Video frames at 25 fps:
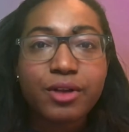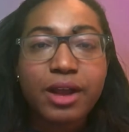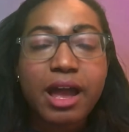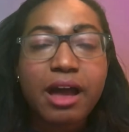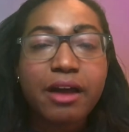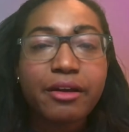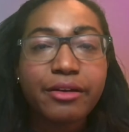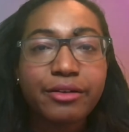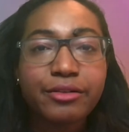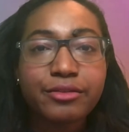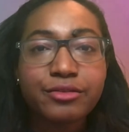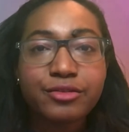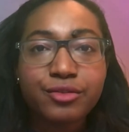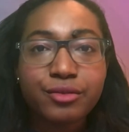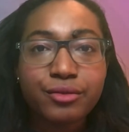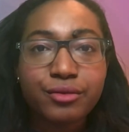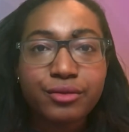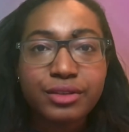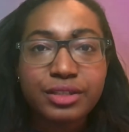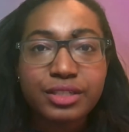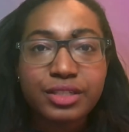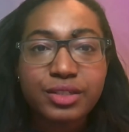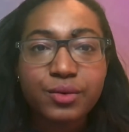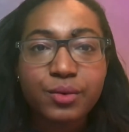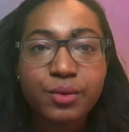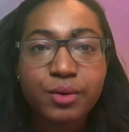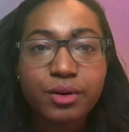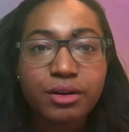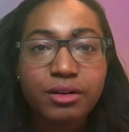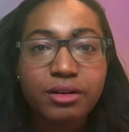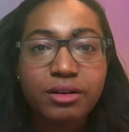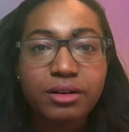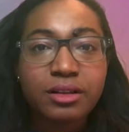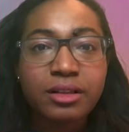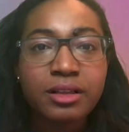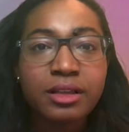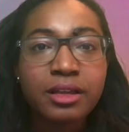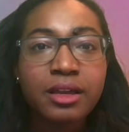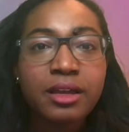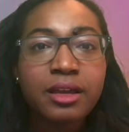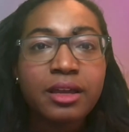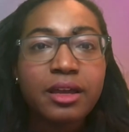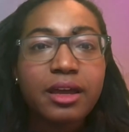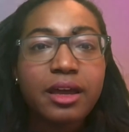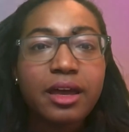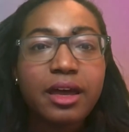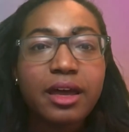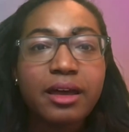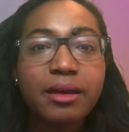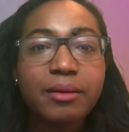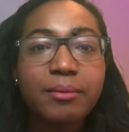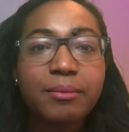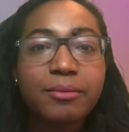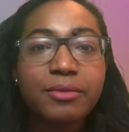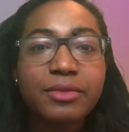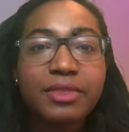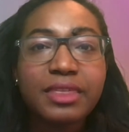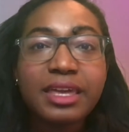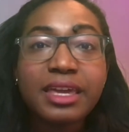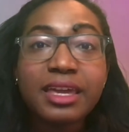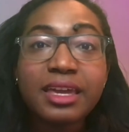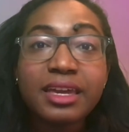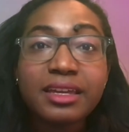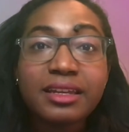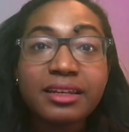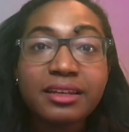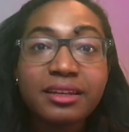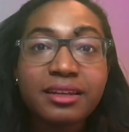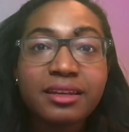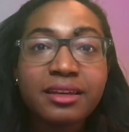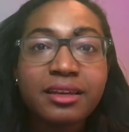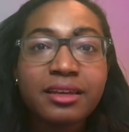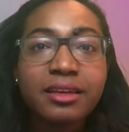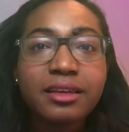or how you drew the squirrel." Then